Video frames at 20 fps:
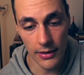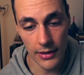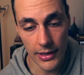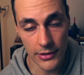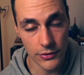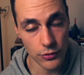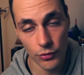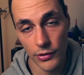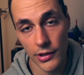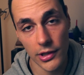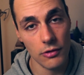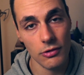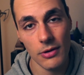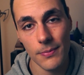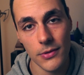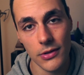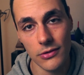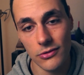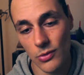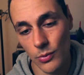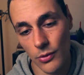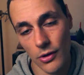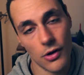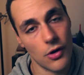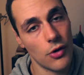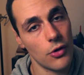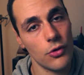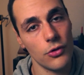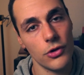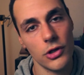it's already encrypted, so we don't
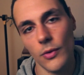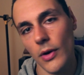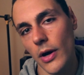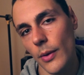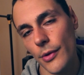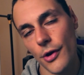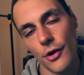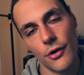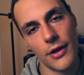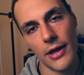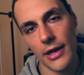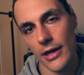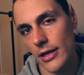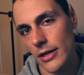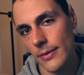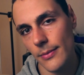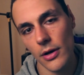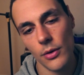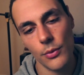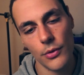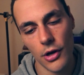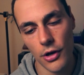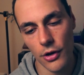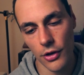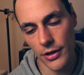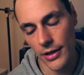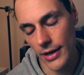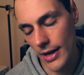know who you are, we don't know your email, we don't know your